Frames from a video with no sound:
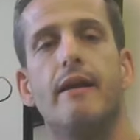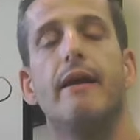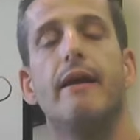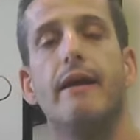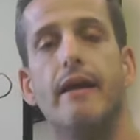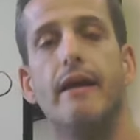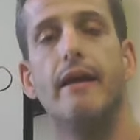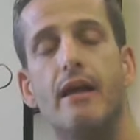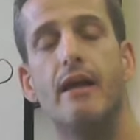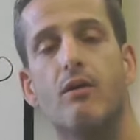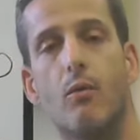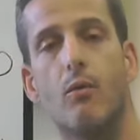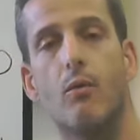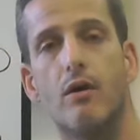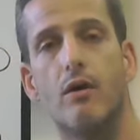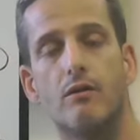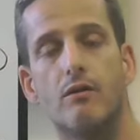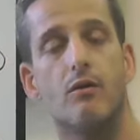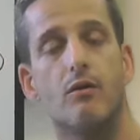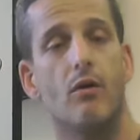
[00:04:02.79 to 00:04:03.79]
the
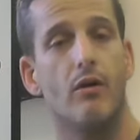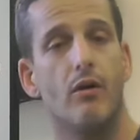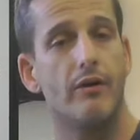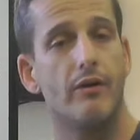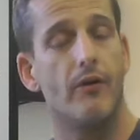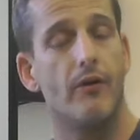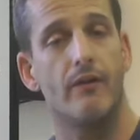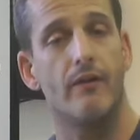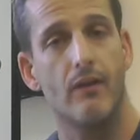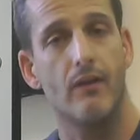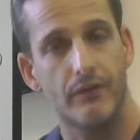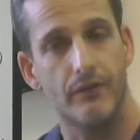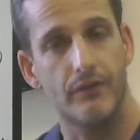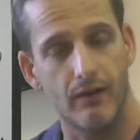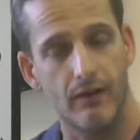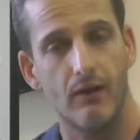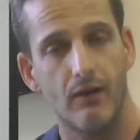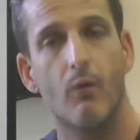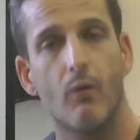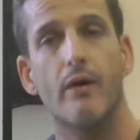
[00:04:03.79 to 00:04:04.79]

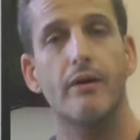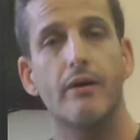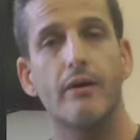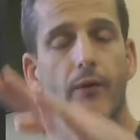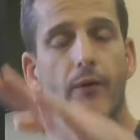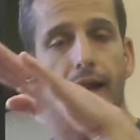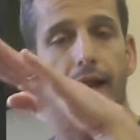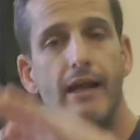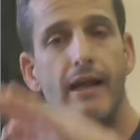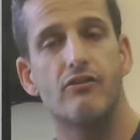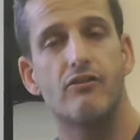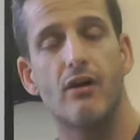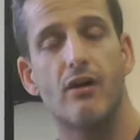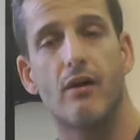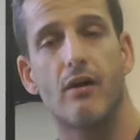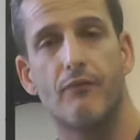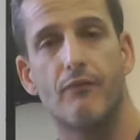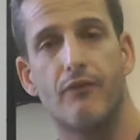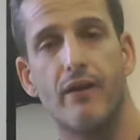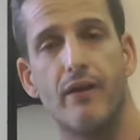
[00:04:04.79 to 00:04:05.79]
lower your
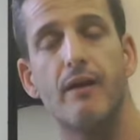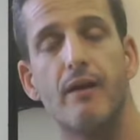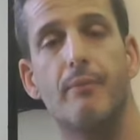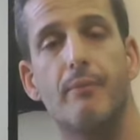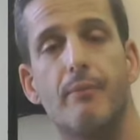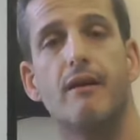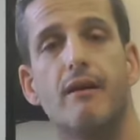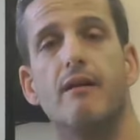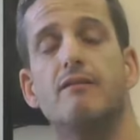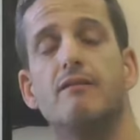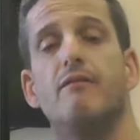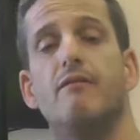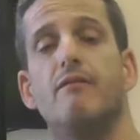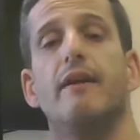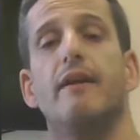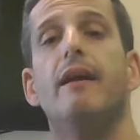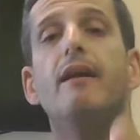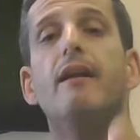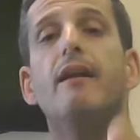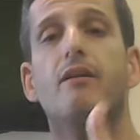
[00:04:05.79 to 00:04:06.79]
HRV because of
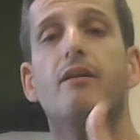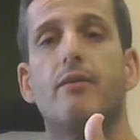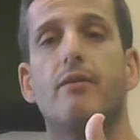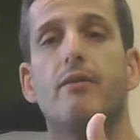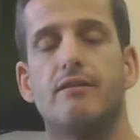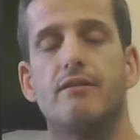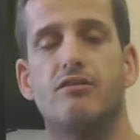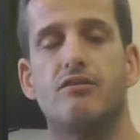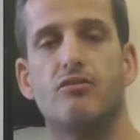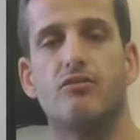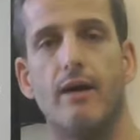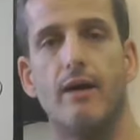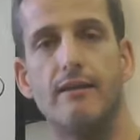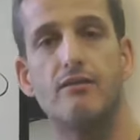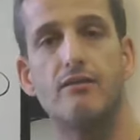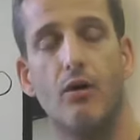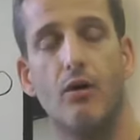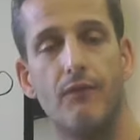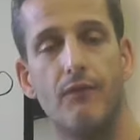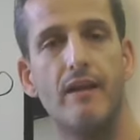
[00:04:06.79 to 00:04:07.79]
increased stress.
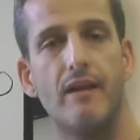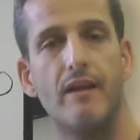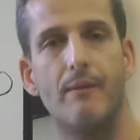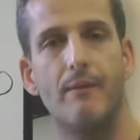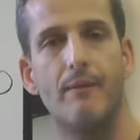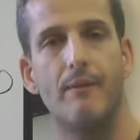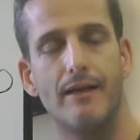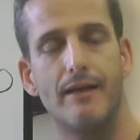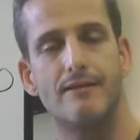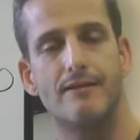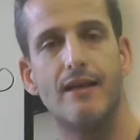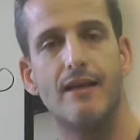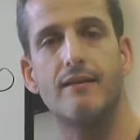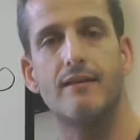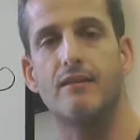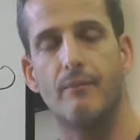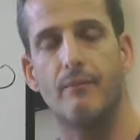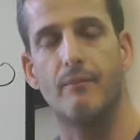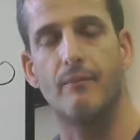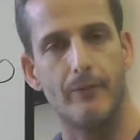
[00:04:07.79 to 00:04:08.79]
Hopefully that makes sense.
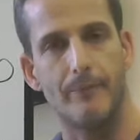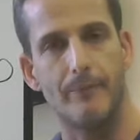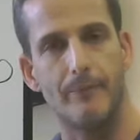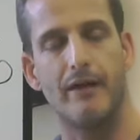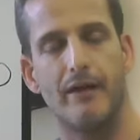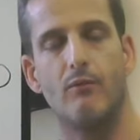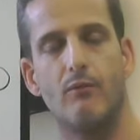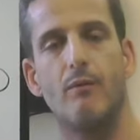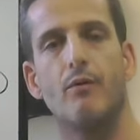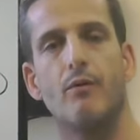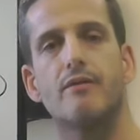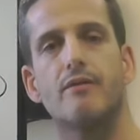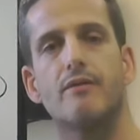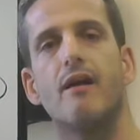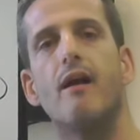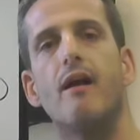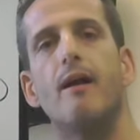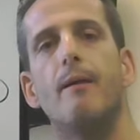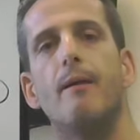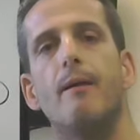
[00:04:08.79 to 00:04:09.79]
Let me repeat it one more
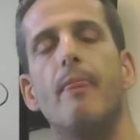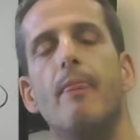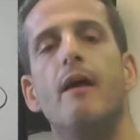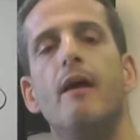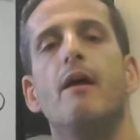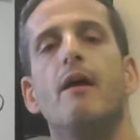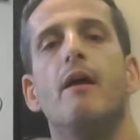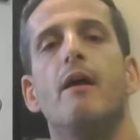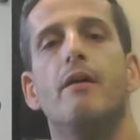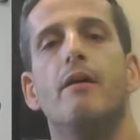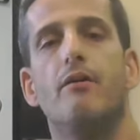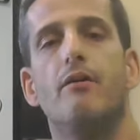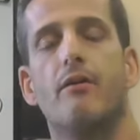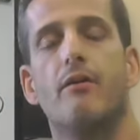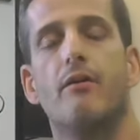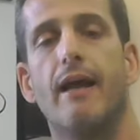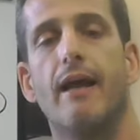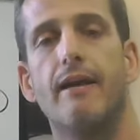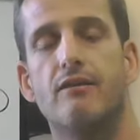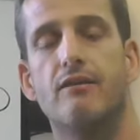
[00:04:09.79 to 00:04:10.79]
time. You're
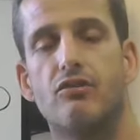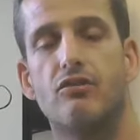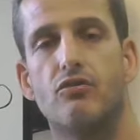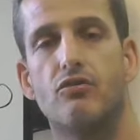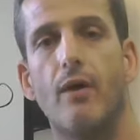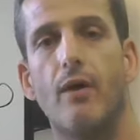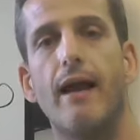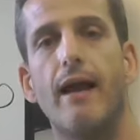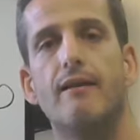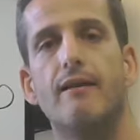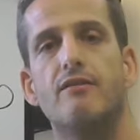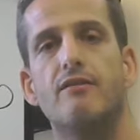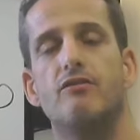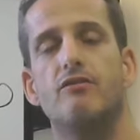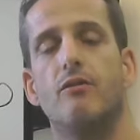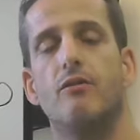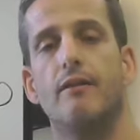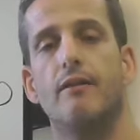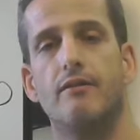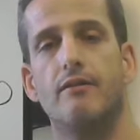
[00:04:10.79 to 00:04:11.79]
getting stressed.
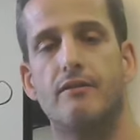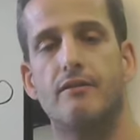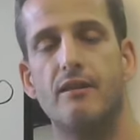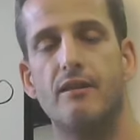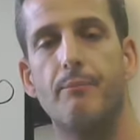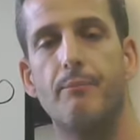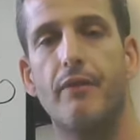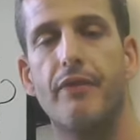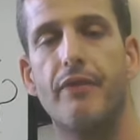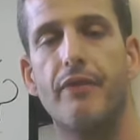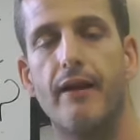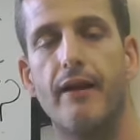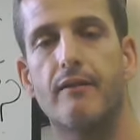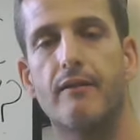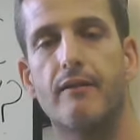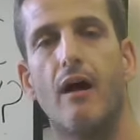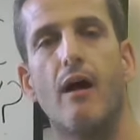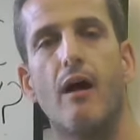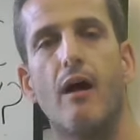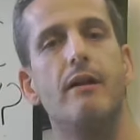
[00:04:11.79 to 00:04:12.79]
You're under sympathetic
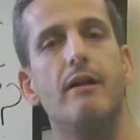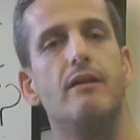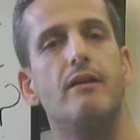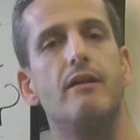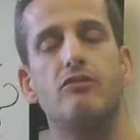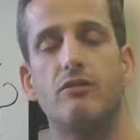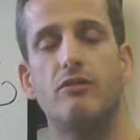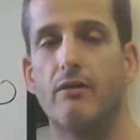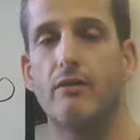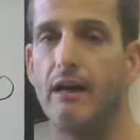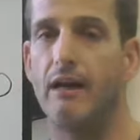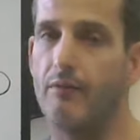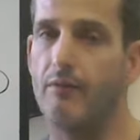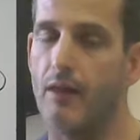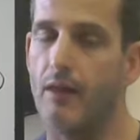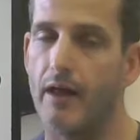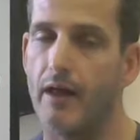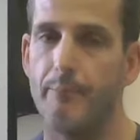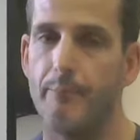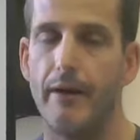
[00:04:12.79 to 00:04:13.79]
dominance. You don't have a
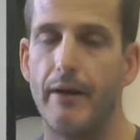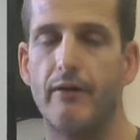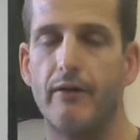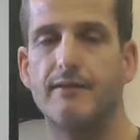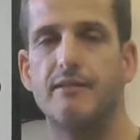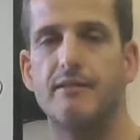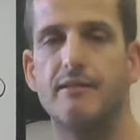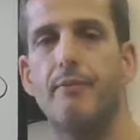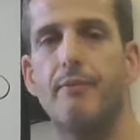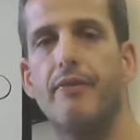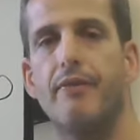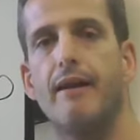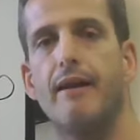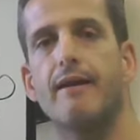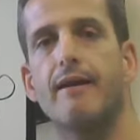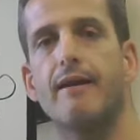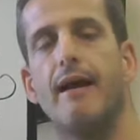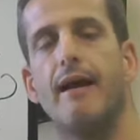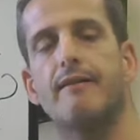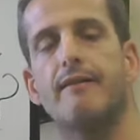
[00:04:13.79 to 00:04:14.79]
lot of
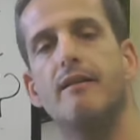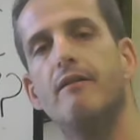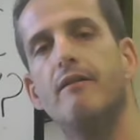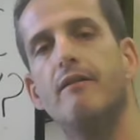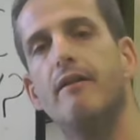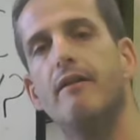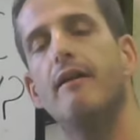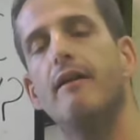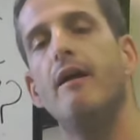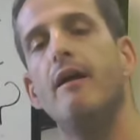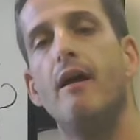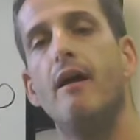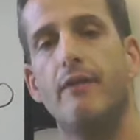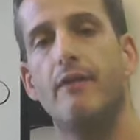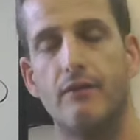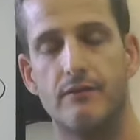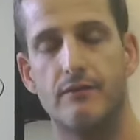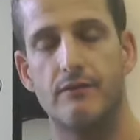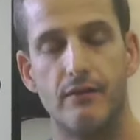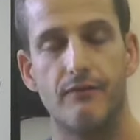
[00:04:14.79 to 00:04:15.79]
parasympathetic activity.
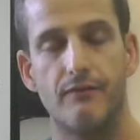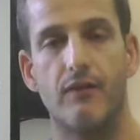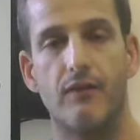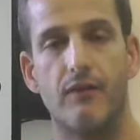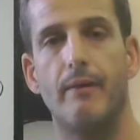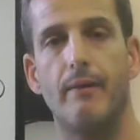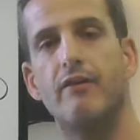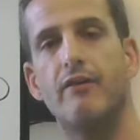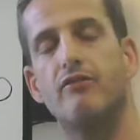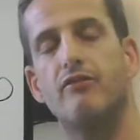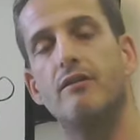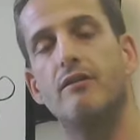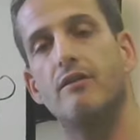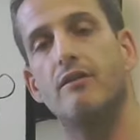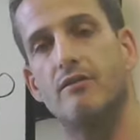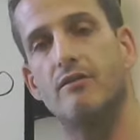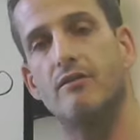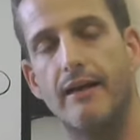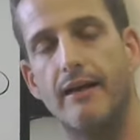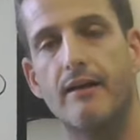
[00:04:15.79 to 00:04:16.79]
There's inflammation.
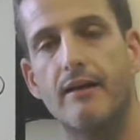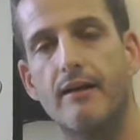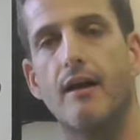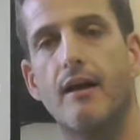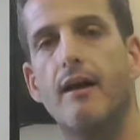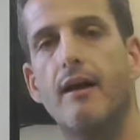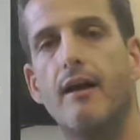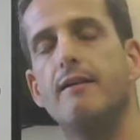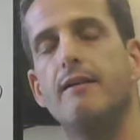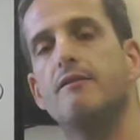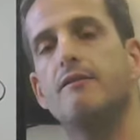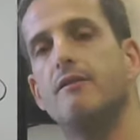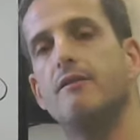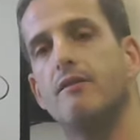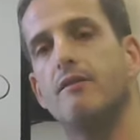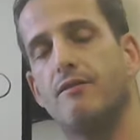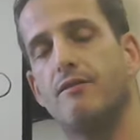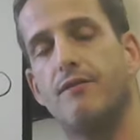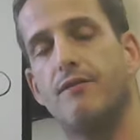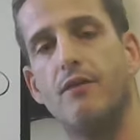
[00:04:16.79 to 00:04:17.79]
There's cytokines.
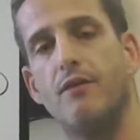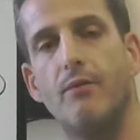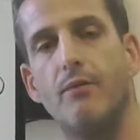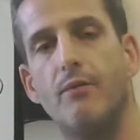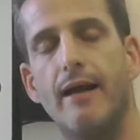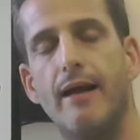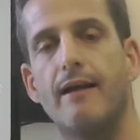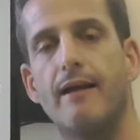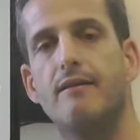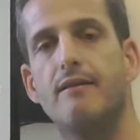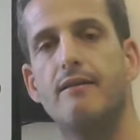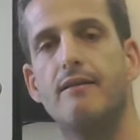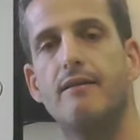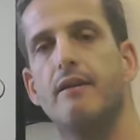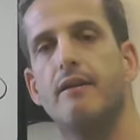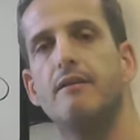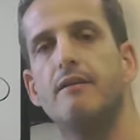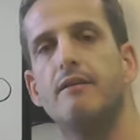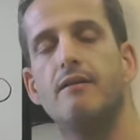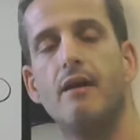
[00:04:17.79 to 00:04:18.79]
There's food
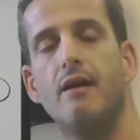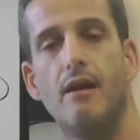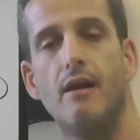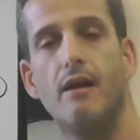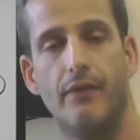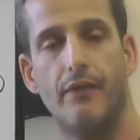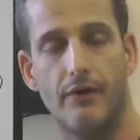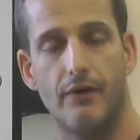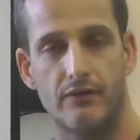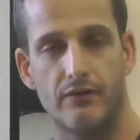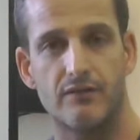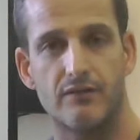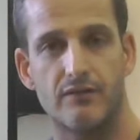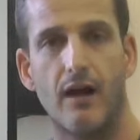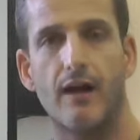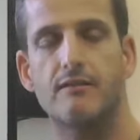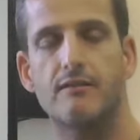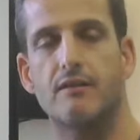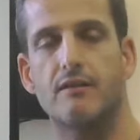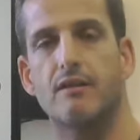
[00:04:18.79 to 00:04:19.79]
reactivities. There's
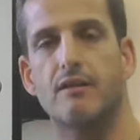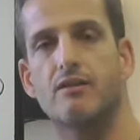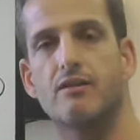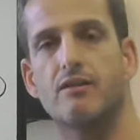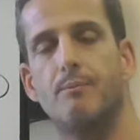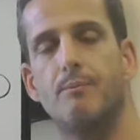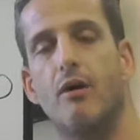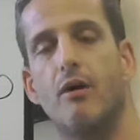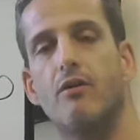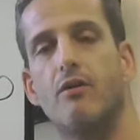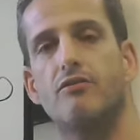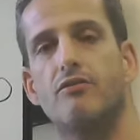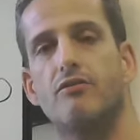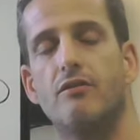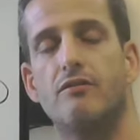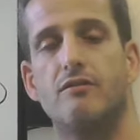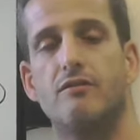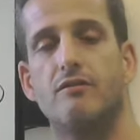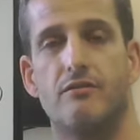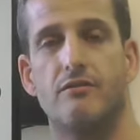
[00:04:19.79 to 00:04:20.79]
toxic
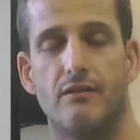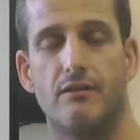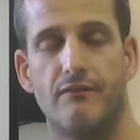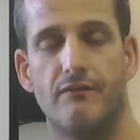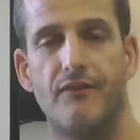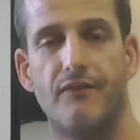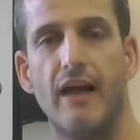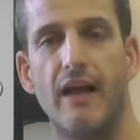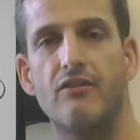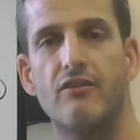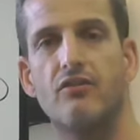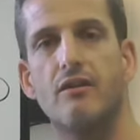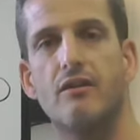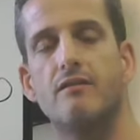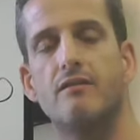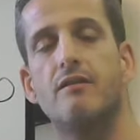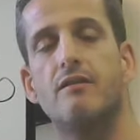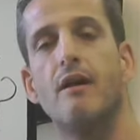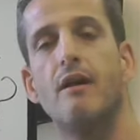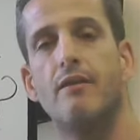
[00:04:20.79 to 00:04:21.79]
exposures. There's
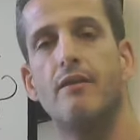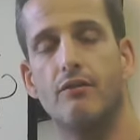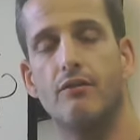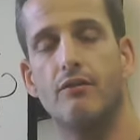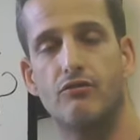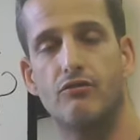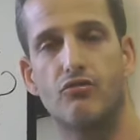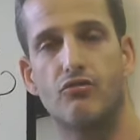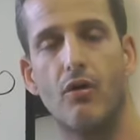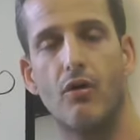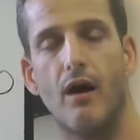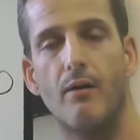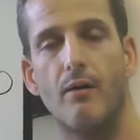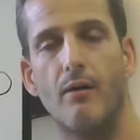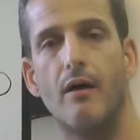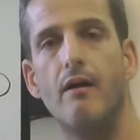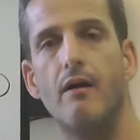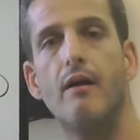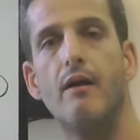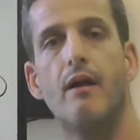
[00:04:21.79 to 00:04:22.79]
infections. There's
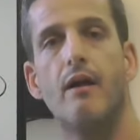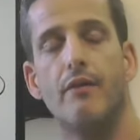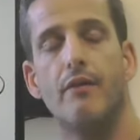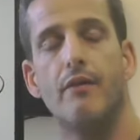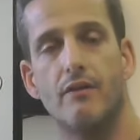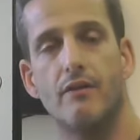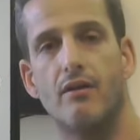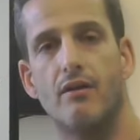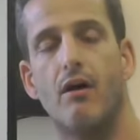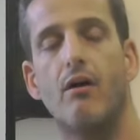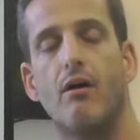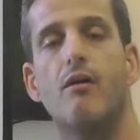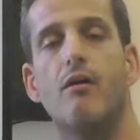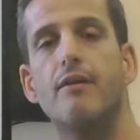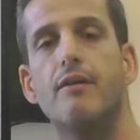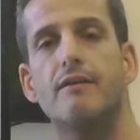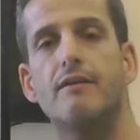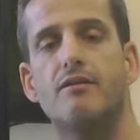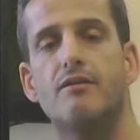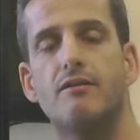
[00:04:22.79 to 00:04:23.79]
trauma. There's all
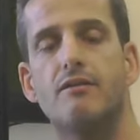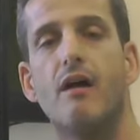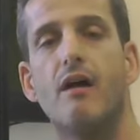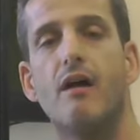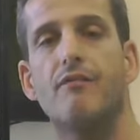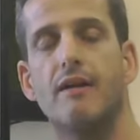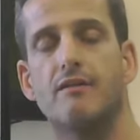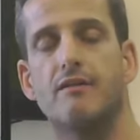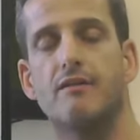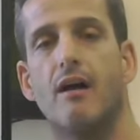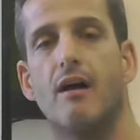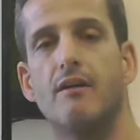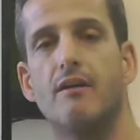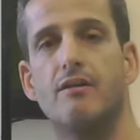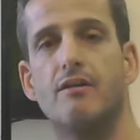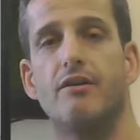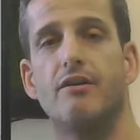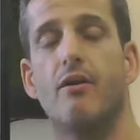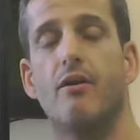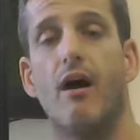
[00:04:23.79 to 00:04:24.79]
this stuff that's
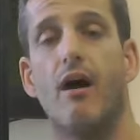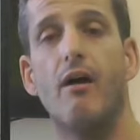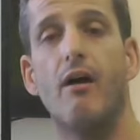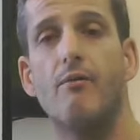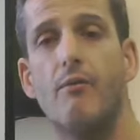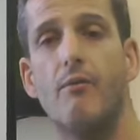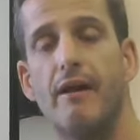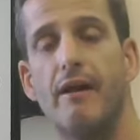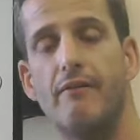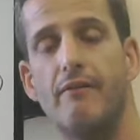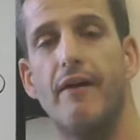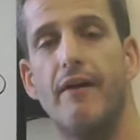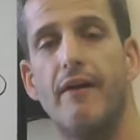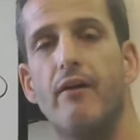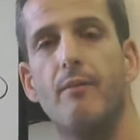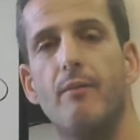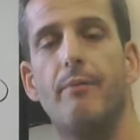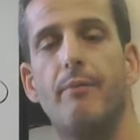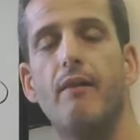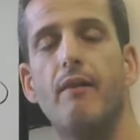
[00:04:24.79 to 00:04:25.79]
causing your heart rate
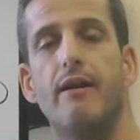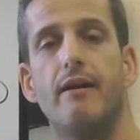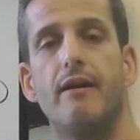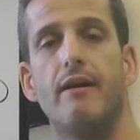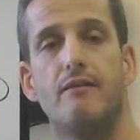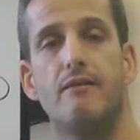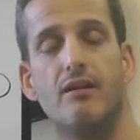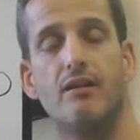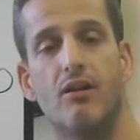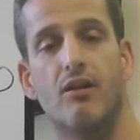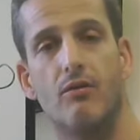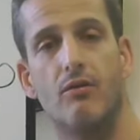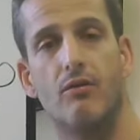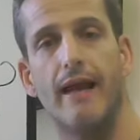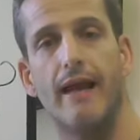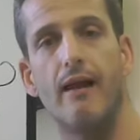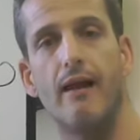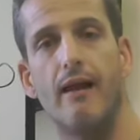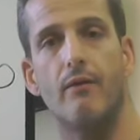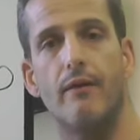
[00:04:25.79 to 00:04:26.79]
variability to go
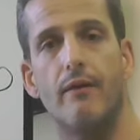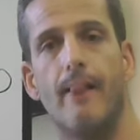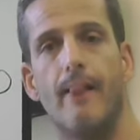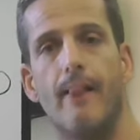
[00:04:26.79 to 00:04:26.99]
down.